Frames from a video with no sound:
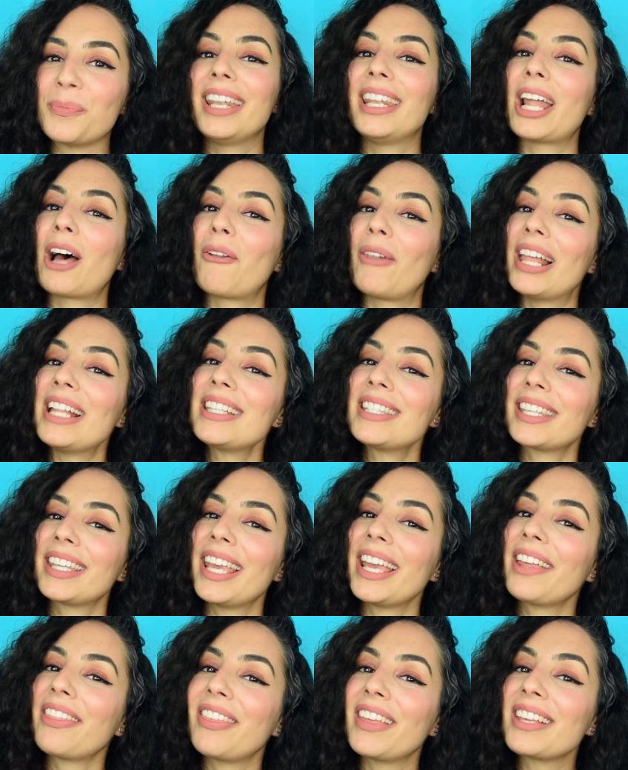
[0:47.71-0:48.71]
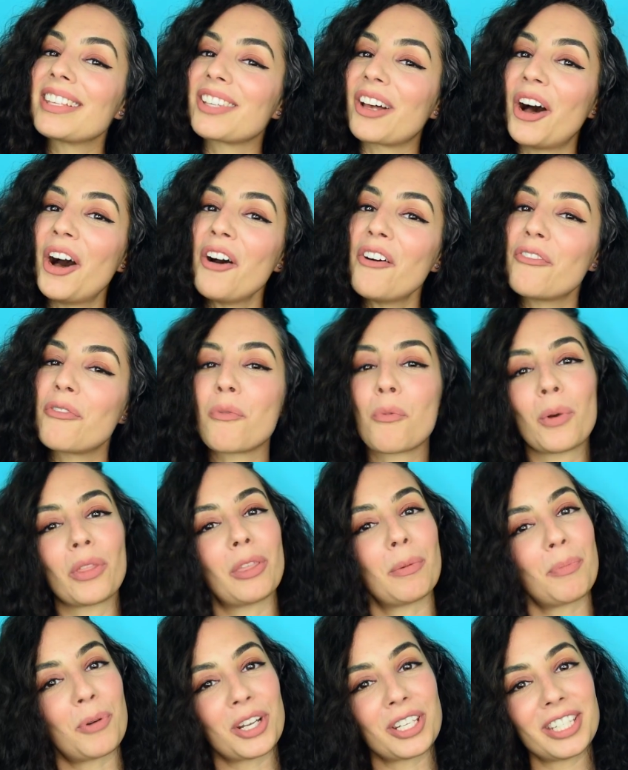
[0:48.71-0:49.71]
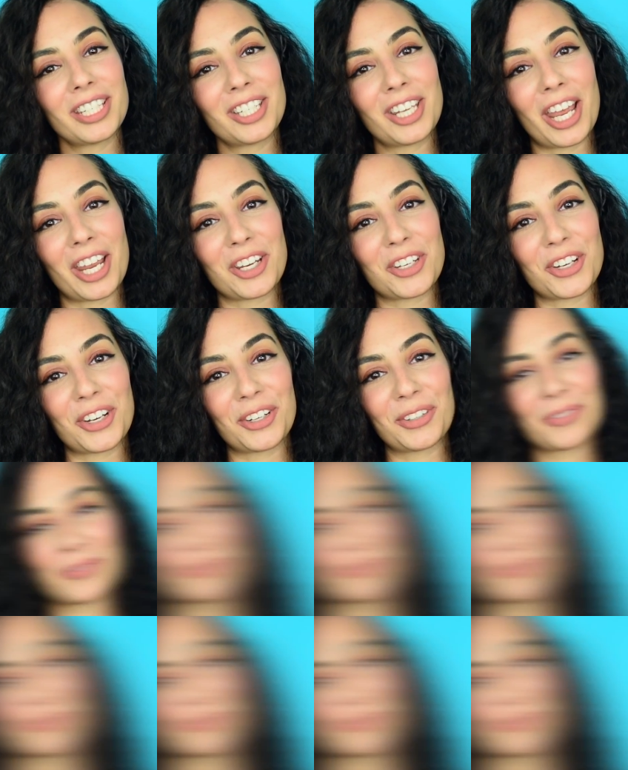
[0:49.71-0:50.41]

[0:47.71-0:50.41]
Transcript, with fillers: Now let's kick things off with the presentation.